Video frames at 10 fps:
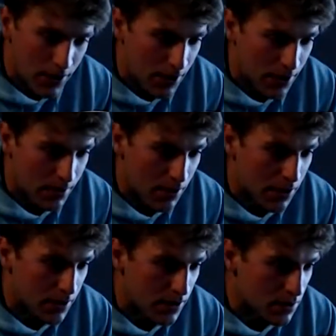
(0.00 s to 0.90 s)

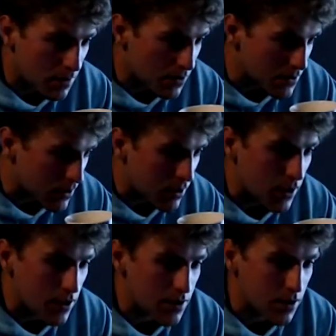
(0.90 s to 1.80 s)
Luckily tomorrow's
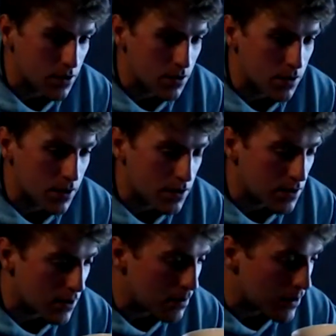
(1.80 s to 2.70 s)
Sunday, so I can
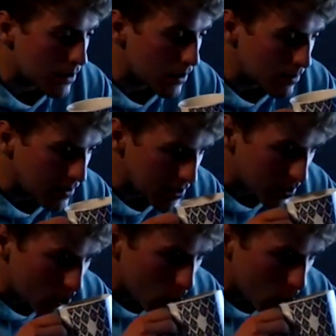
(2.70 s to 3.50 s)
sleep in anyways.